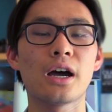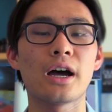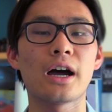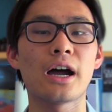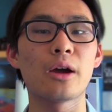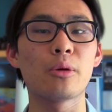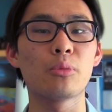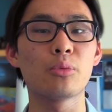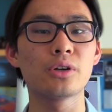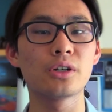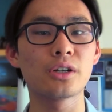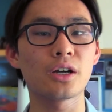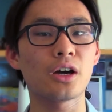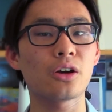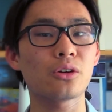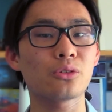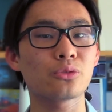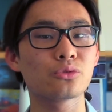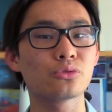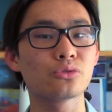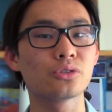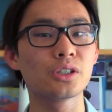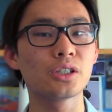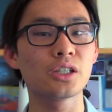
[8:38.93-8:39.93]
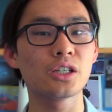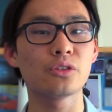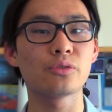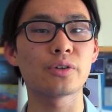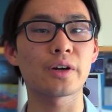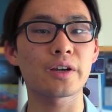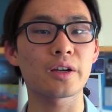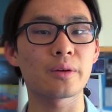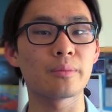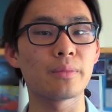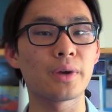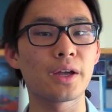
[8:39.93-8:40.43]
I would not really
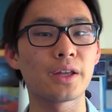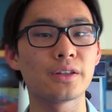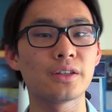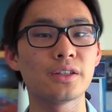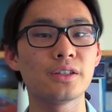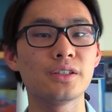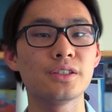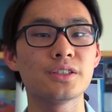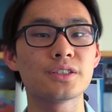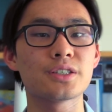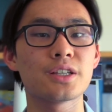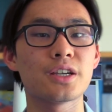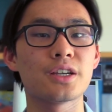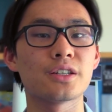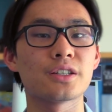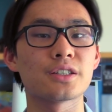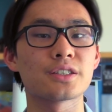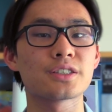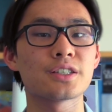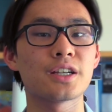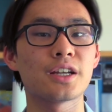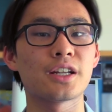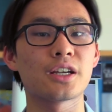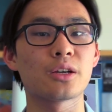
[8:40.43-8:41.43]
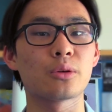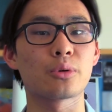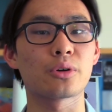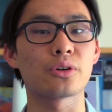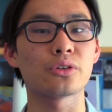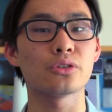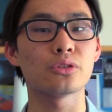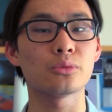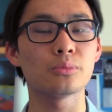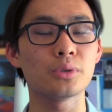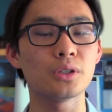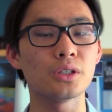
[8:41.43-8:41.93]
recommend these in a setting where
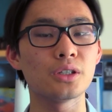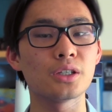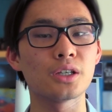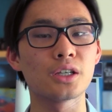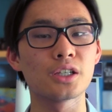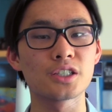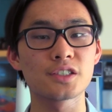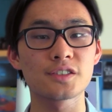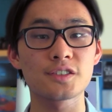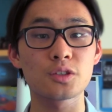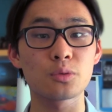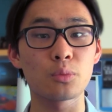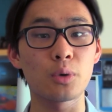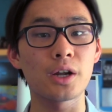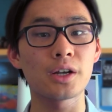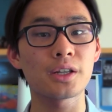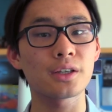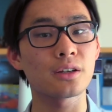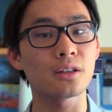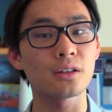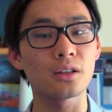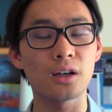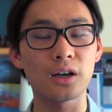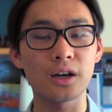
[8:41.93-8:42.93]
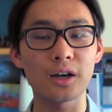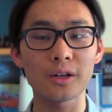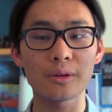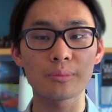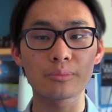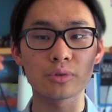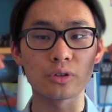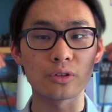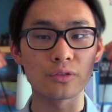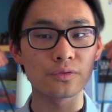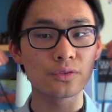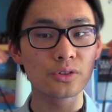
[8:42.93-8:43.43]
you'd be sweating a
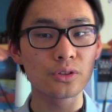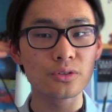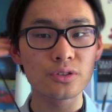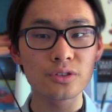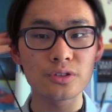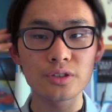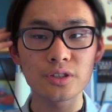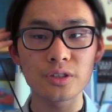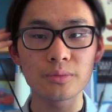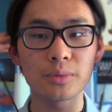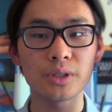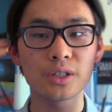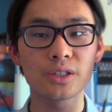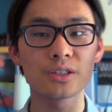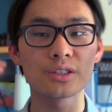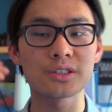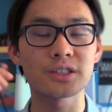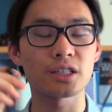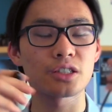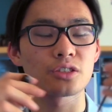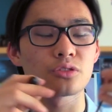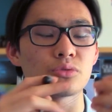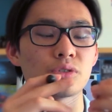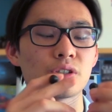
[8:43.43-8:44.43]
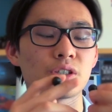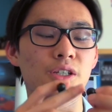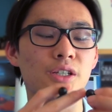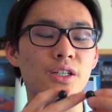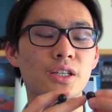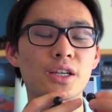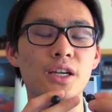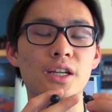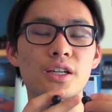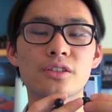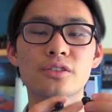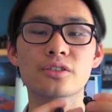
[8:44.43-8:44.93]
lot profusely, because that's really
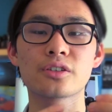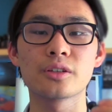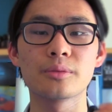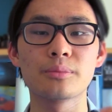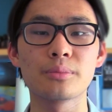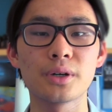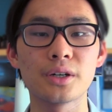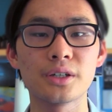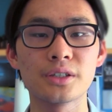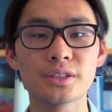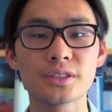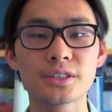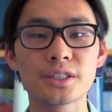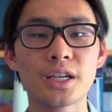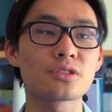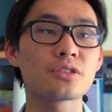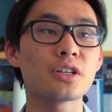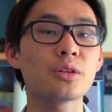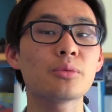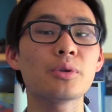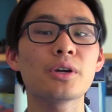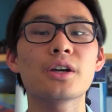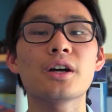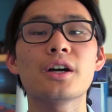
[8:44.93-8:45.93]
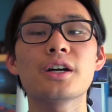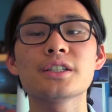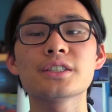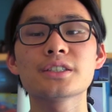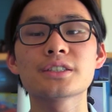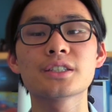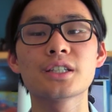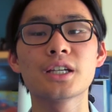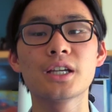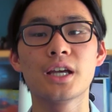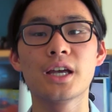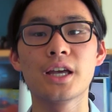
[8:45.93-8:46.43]
going to get into the buds. So anyway
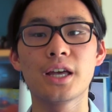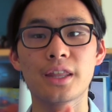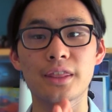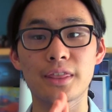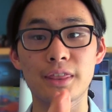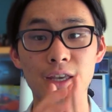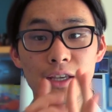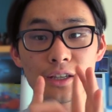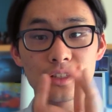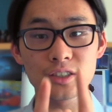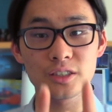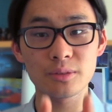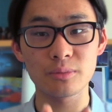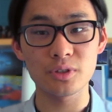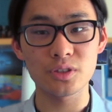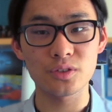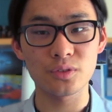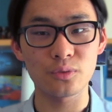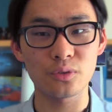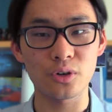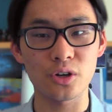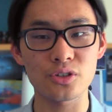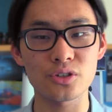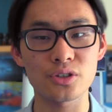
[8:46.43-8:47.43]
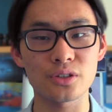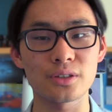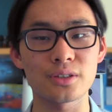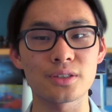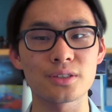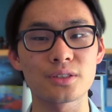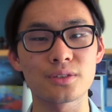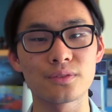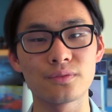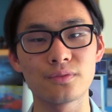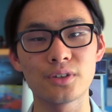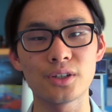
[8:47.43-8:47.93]
guys, thank you so much for watching
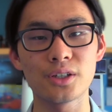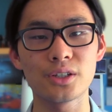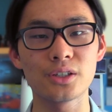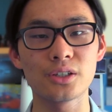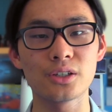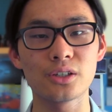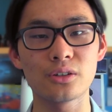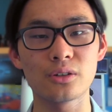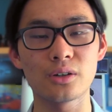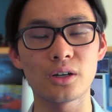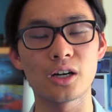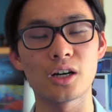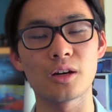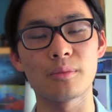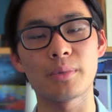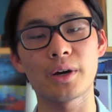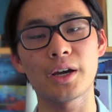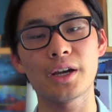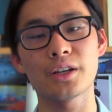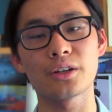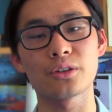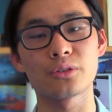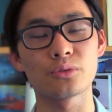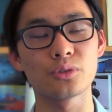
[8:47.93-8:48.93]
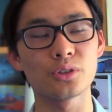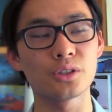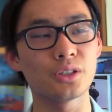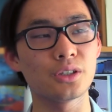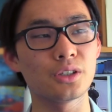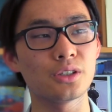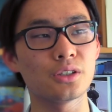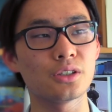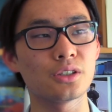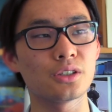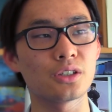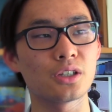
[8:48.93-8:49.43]
this video. I had
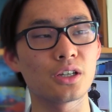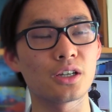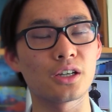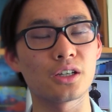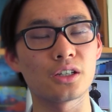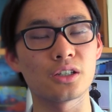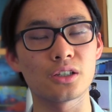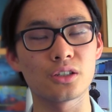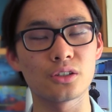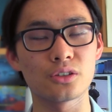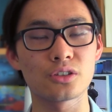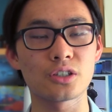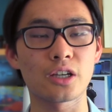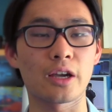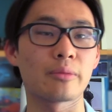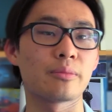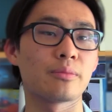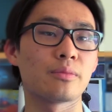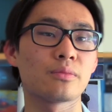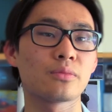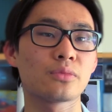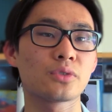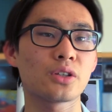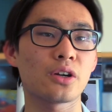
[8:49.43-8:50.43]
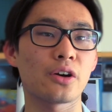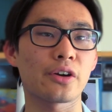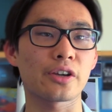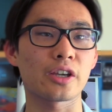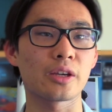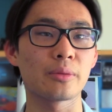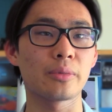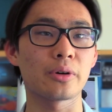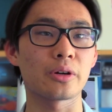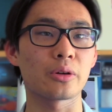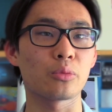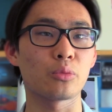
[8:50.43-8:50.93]
a good time
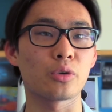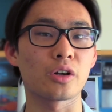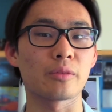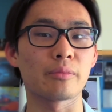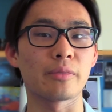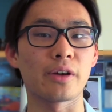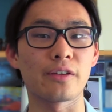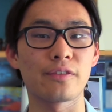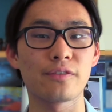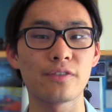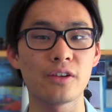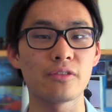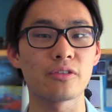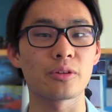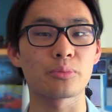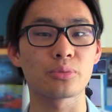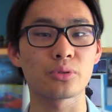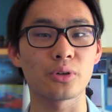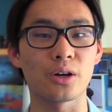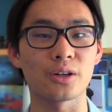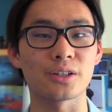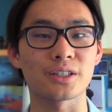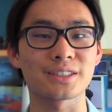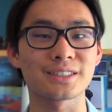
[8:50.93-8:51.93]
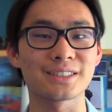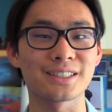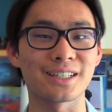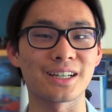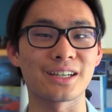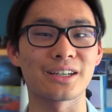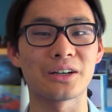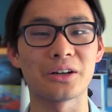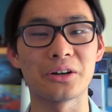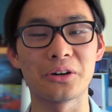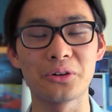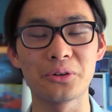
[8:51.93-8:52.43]
talking about one of my favorite products that
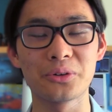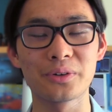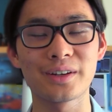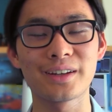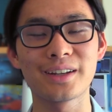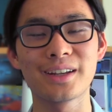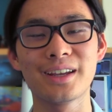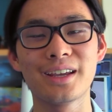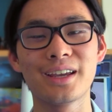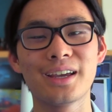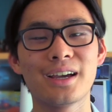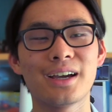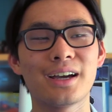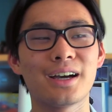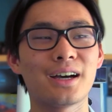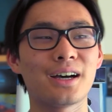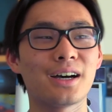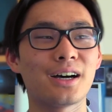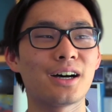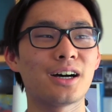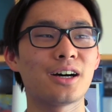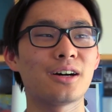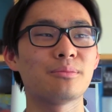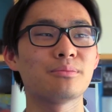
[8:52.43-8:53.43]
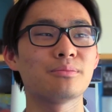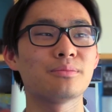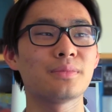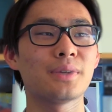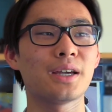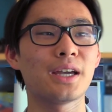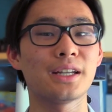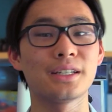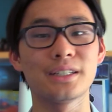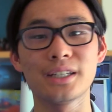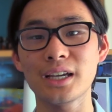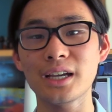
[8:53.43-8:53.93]
I own.
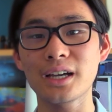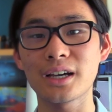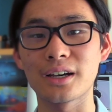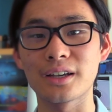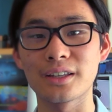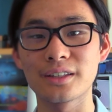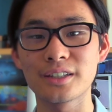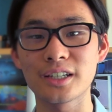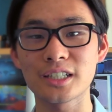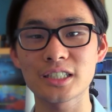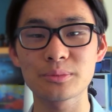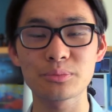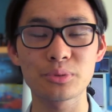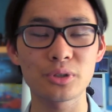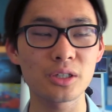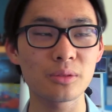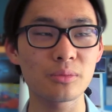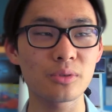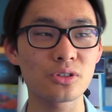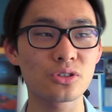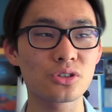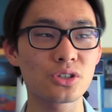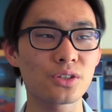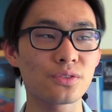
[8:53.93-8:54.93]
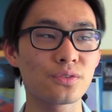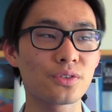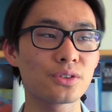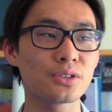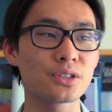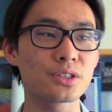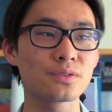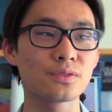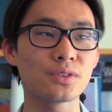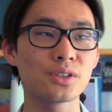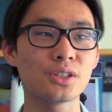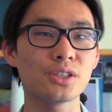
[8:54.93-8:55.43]
And yeah, that's pretty much it for
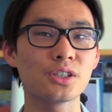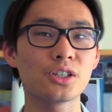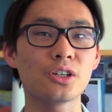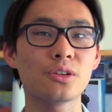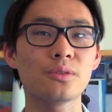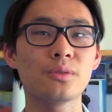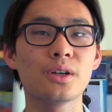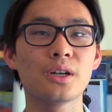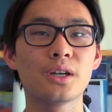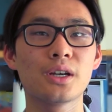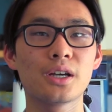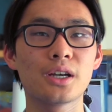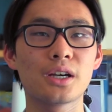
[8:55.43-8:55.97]
this video.